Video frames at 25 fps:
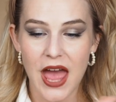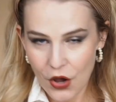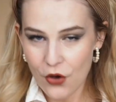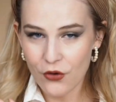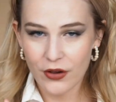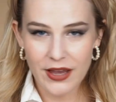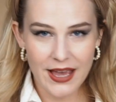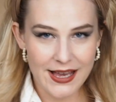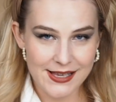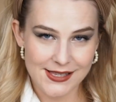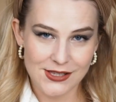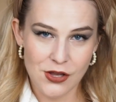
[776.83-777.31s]

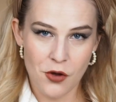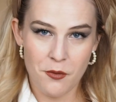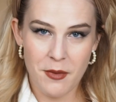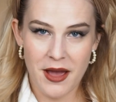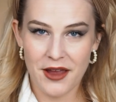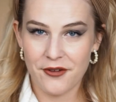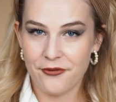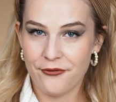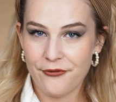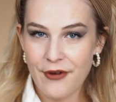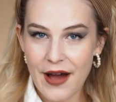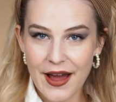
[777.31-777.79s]
Okay, so
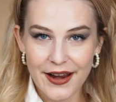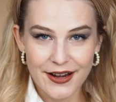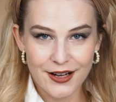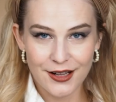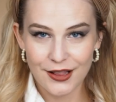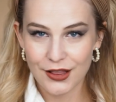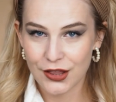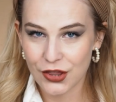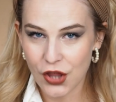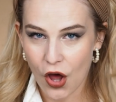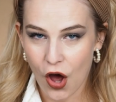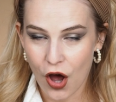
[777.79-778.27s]
my
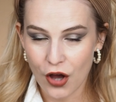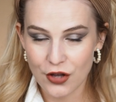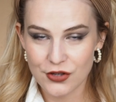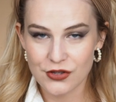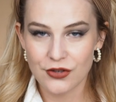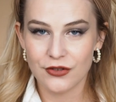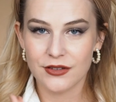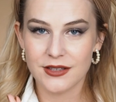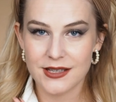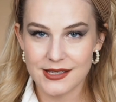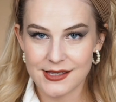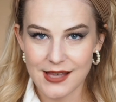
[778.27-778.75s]
final thoughts
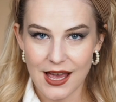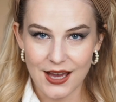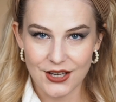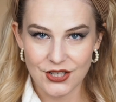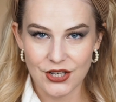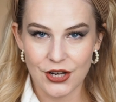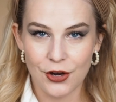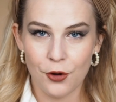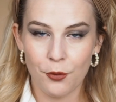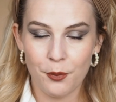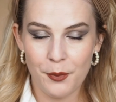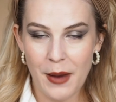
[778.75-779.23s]
on this
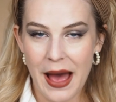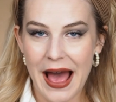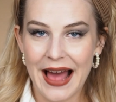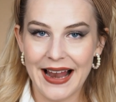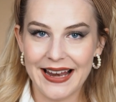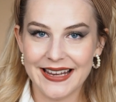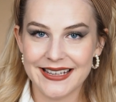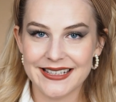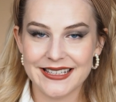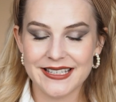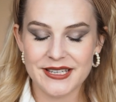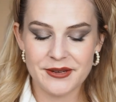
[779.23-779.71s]
eyeshadow
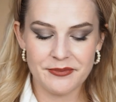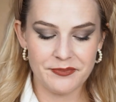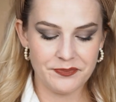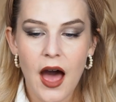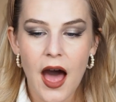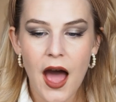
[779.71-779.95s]
palette.